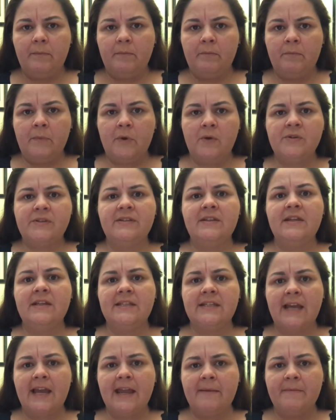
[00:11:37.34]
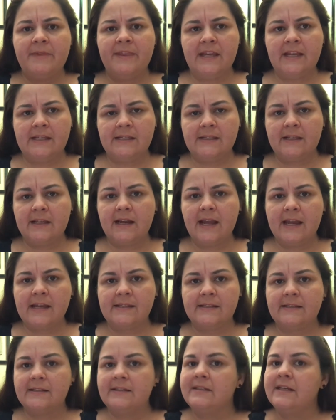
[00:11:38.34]
Most of the time things that I
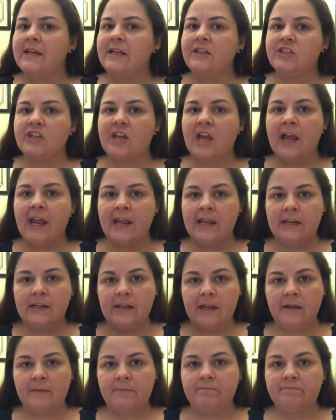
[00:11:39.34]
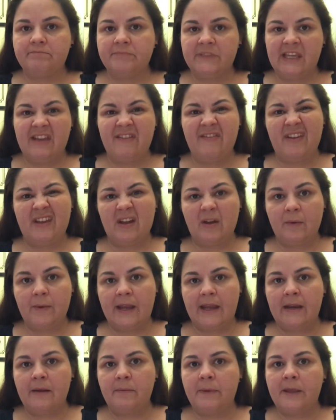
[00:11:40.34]
stitch, I end up giving
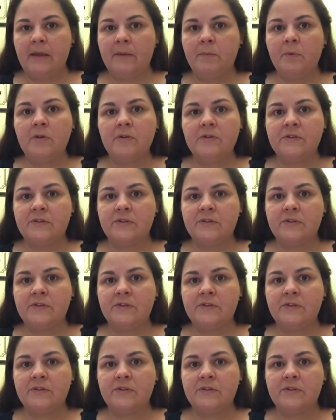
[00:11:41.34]
away to people.